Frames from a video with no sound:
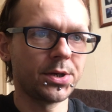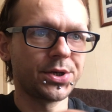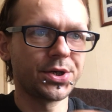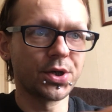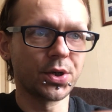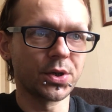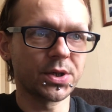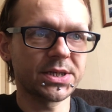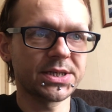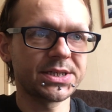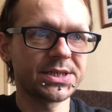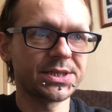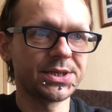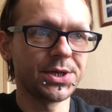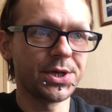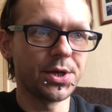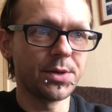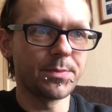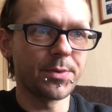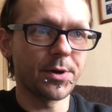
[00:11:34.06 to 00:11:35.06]
Ducks
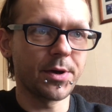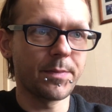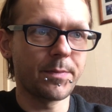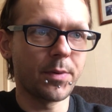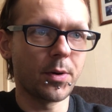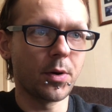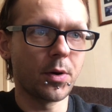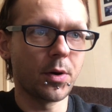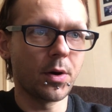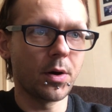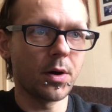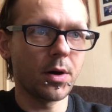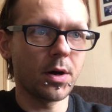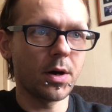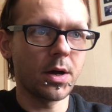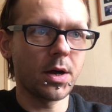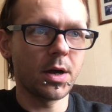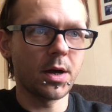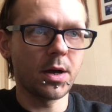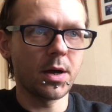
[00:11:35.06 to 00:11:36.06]
Newburyport,
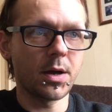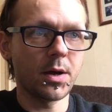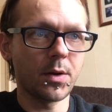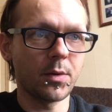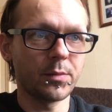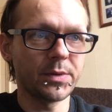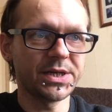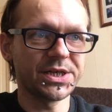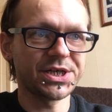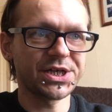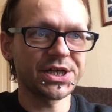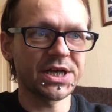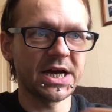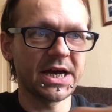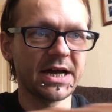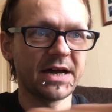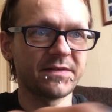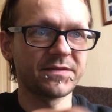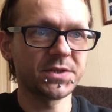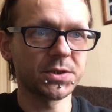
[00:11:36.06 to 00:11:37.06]
which I
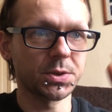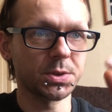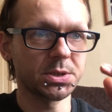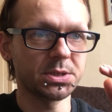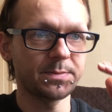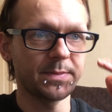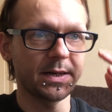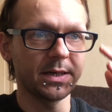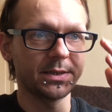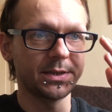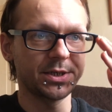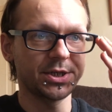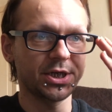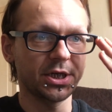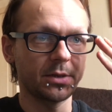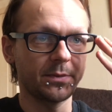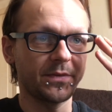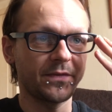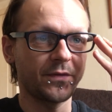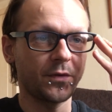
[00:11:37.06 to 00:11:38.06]
have talked about on the
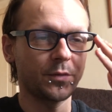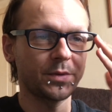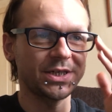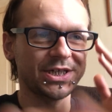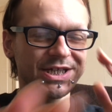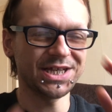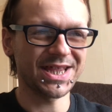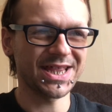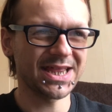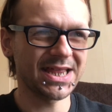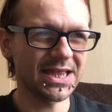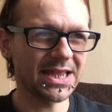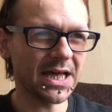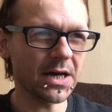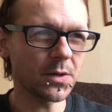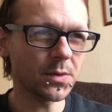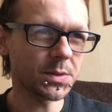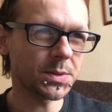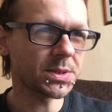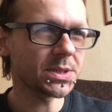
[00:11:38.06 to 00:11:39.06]
channel before, which is
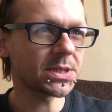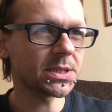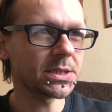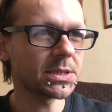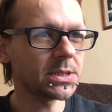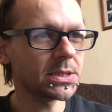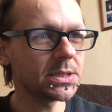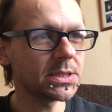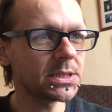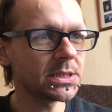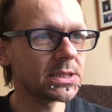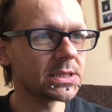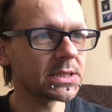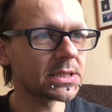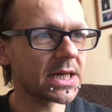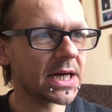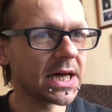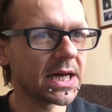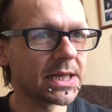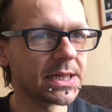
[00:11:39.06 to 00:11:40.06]

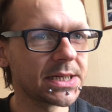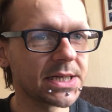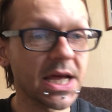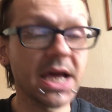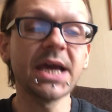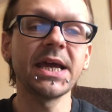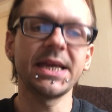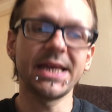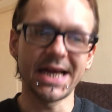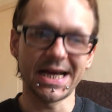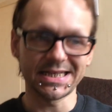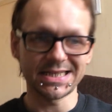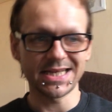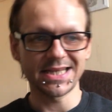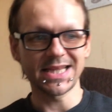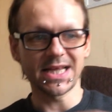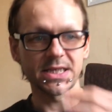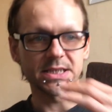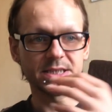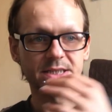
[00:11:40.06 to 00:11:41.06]

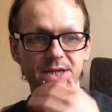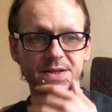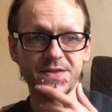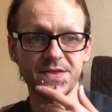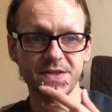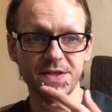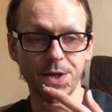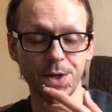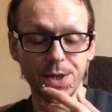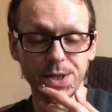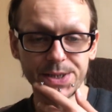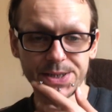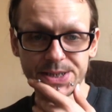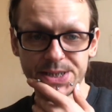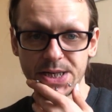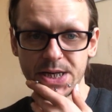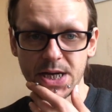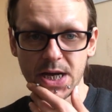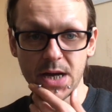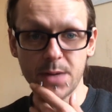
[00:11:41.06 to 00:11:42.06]

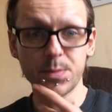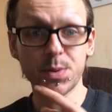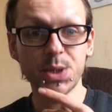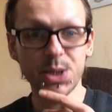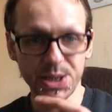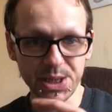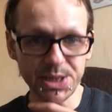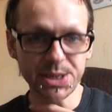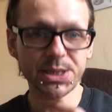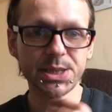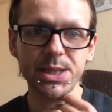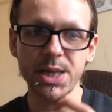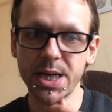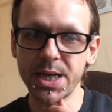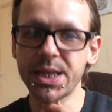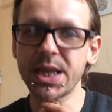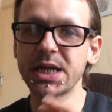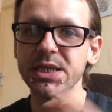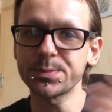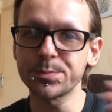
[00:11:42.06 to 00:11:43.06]
1030. I'm gonna say
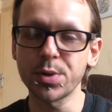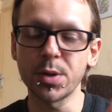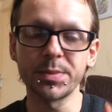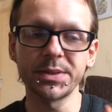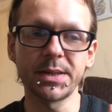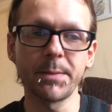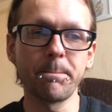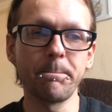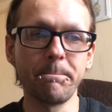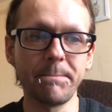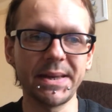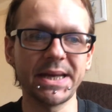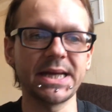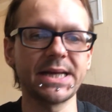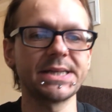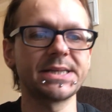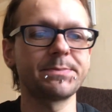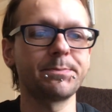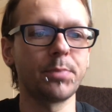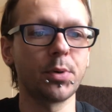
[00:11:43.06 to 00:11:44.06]
that's probably the
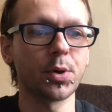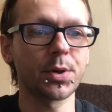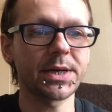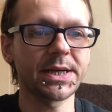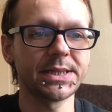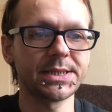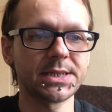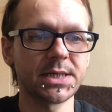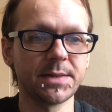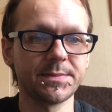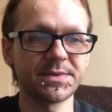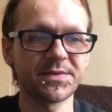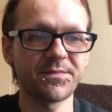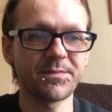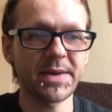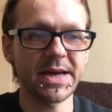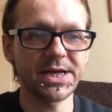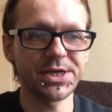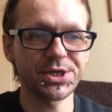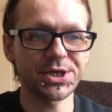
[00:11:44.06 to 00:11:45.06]
biggest book in terms of
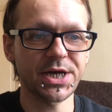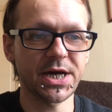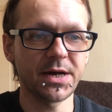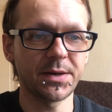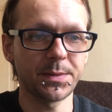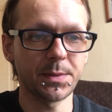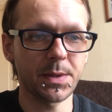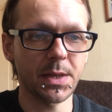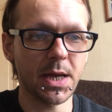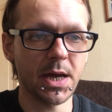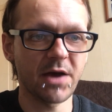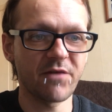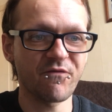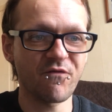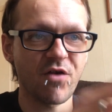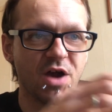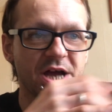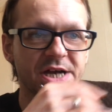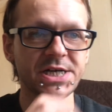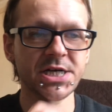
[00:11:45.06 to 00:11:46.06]
page count that I've
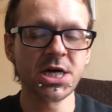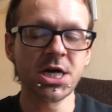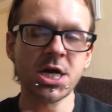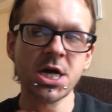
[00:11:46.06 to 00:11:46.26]
read.